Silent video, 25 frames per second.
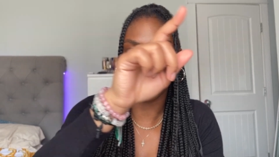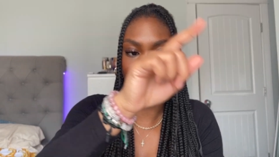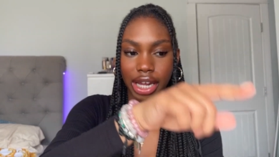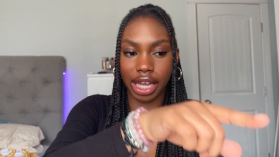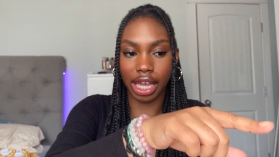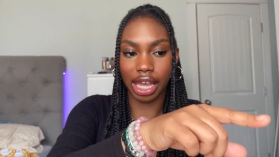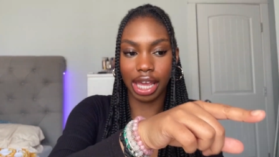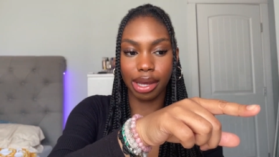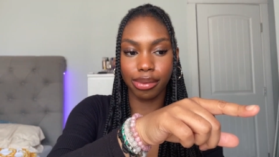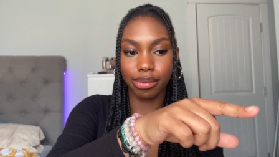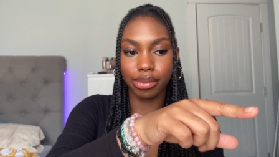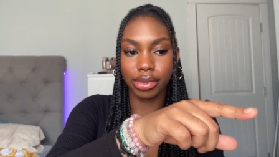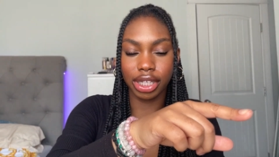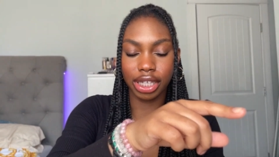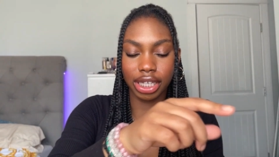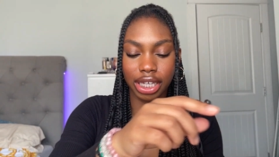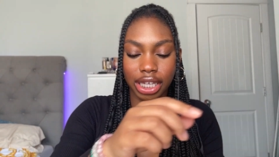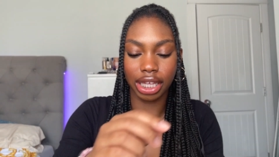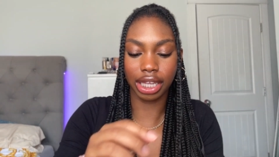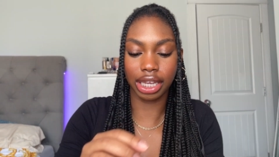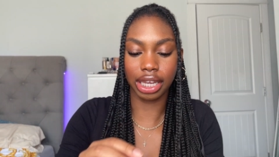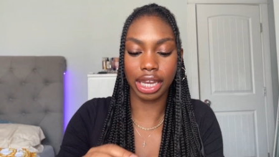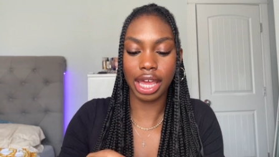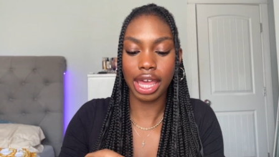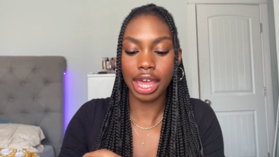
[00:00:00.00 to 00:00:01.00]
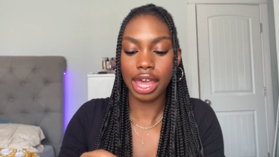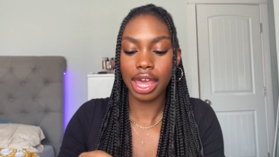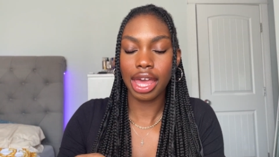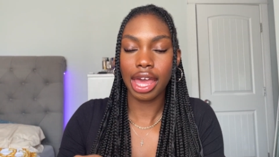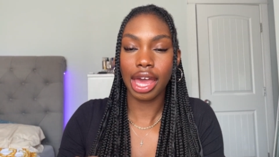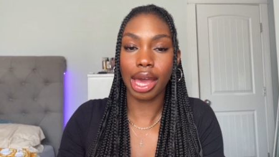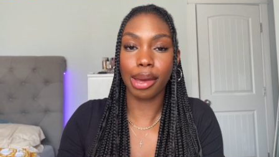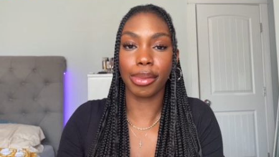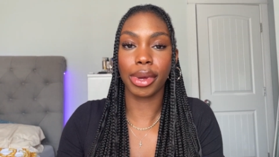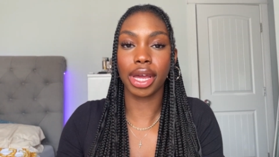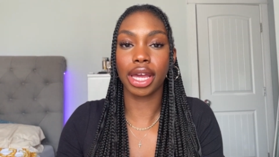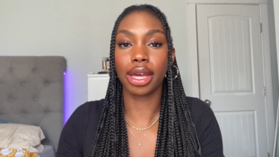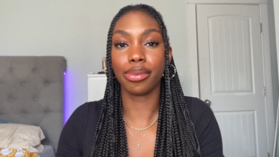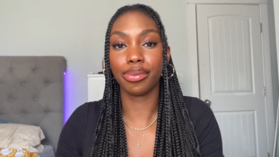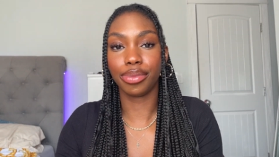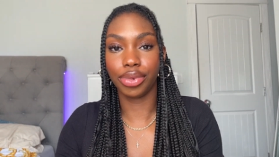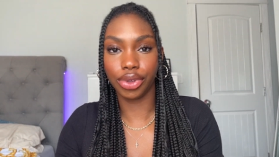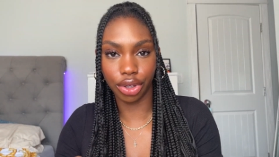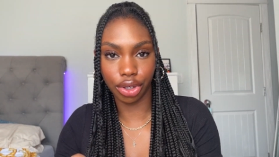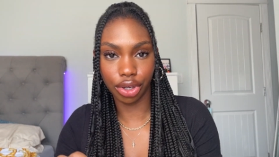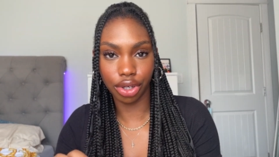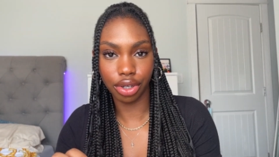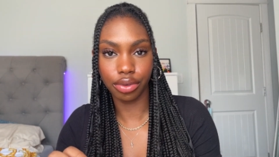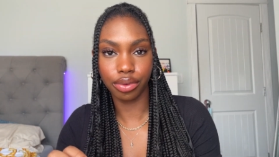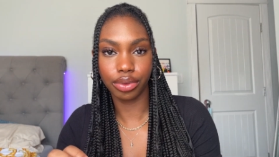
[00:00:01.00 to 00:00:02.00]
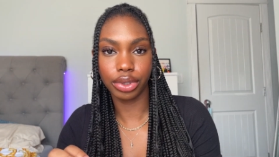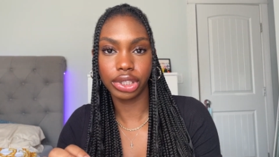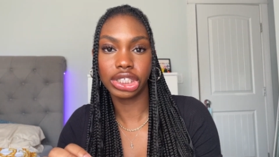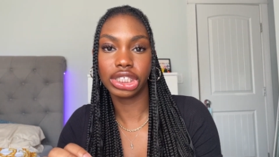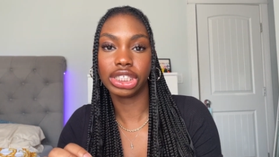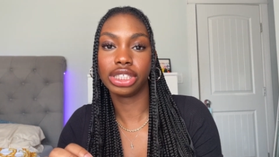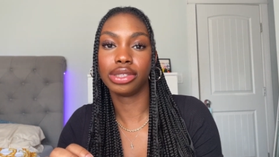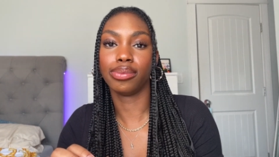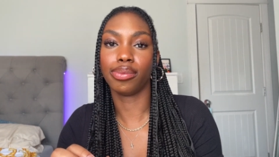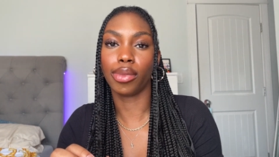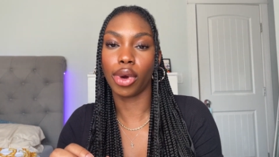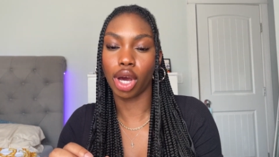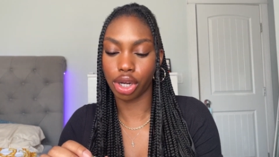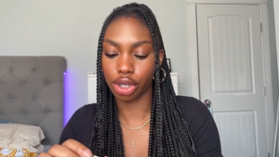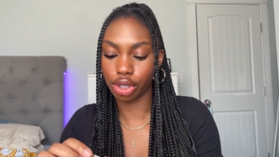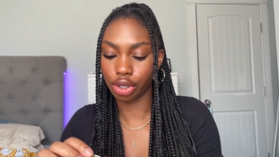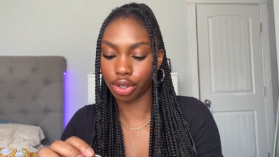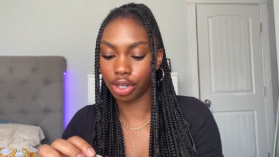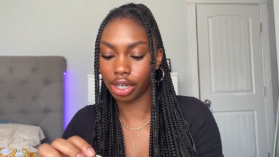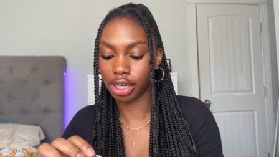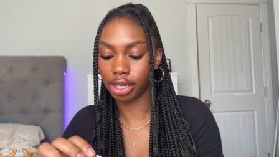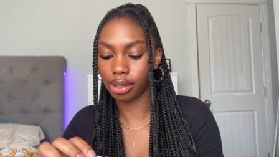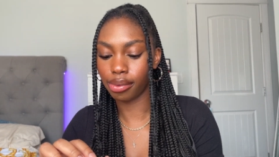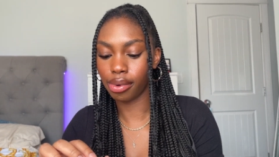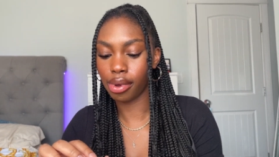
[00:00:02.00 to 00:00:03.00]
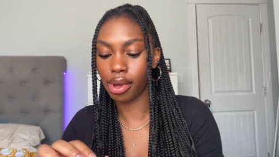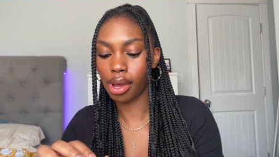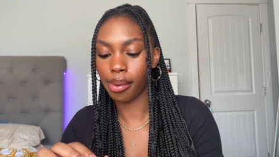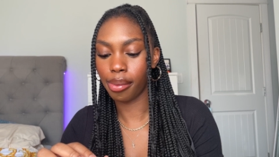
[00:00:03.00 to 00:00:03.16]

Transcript: I am looking at my computer, which is monitoring